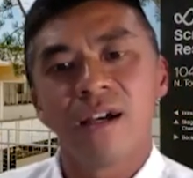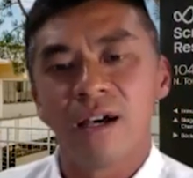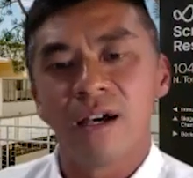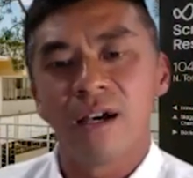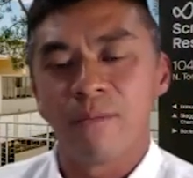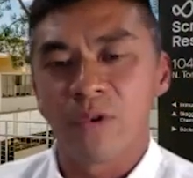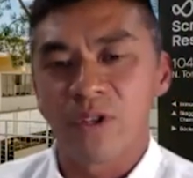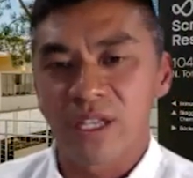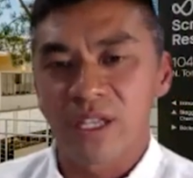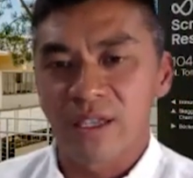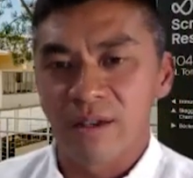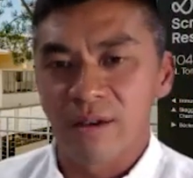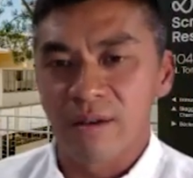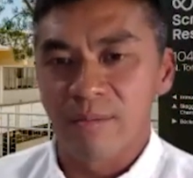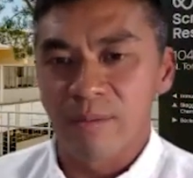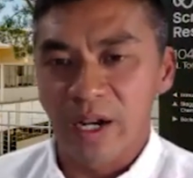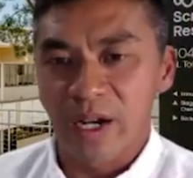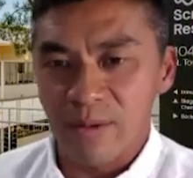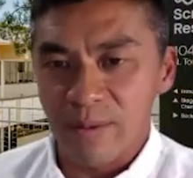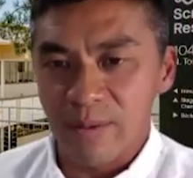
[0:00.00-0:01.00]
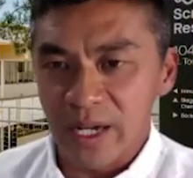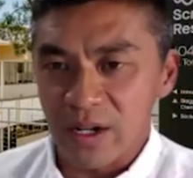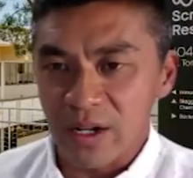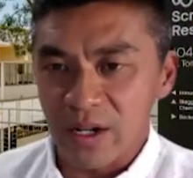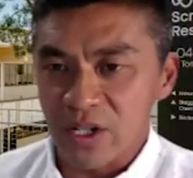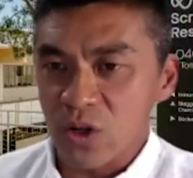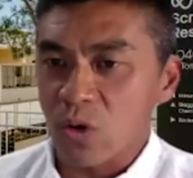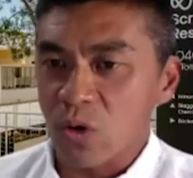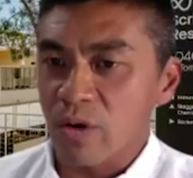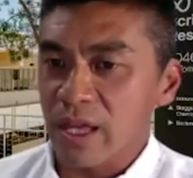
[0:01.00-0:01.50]
um, within the microbiota
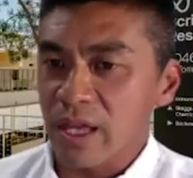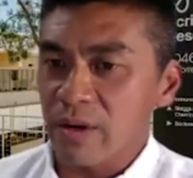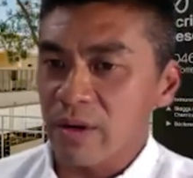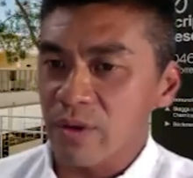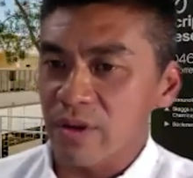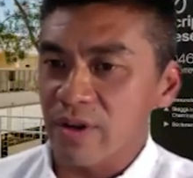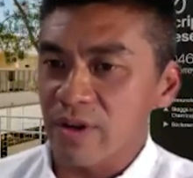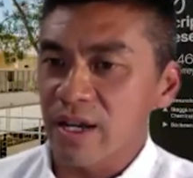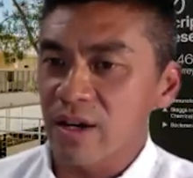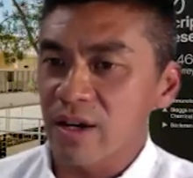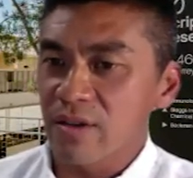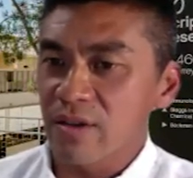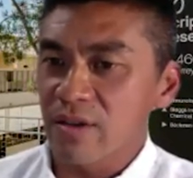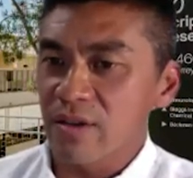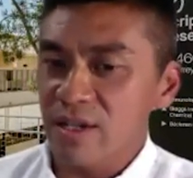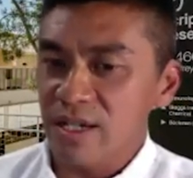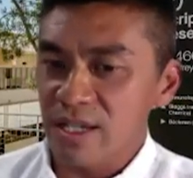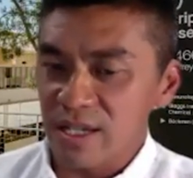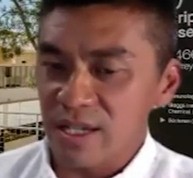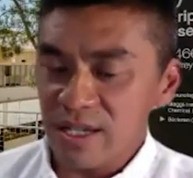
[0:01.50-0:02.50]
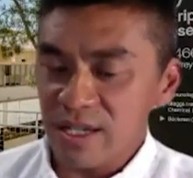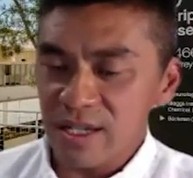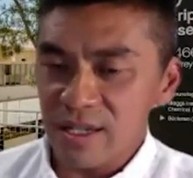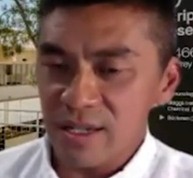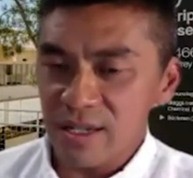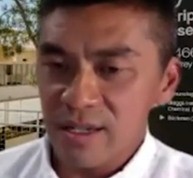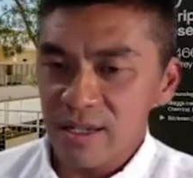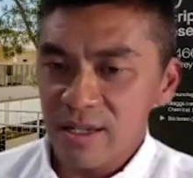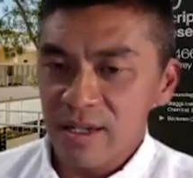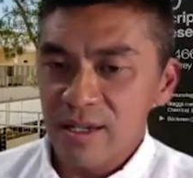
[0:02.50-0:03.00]
is correlated with their health and
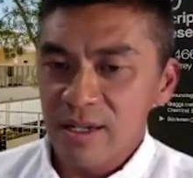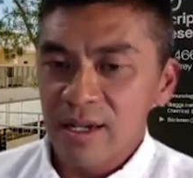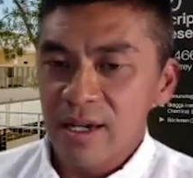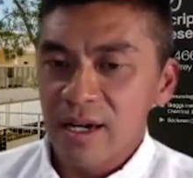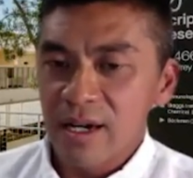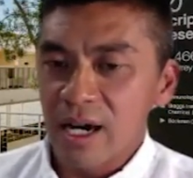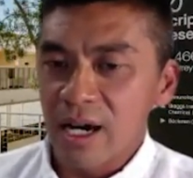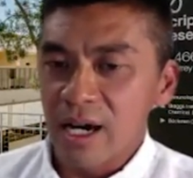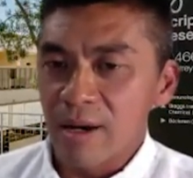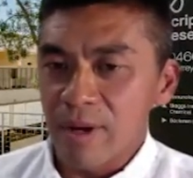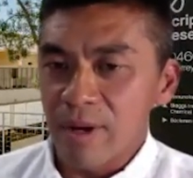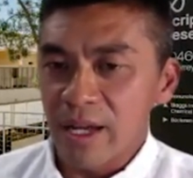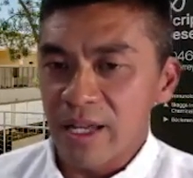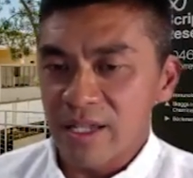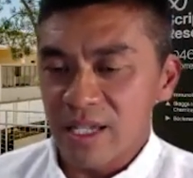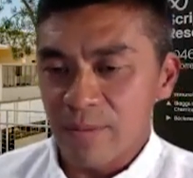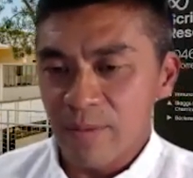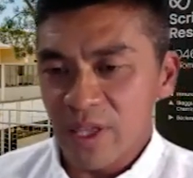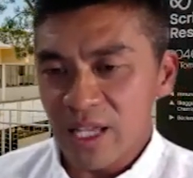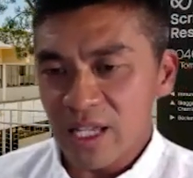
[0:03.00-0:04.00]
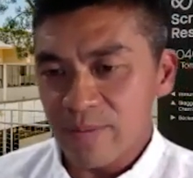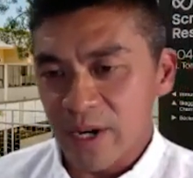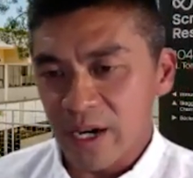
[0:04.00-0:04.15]
disease. Um, and some of these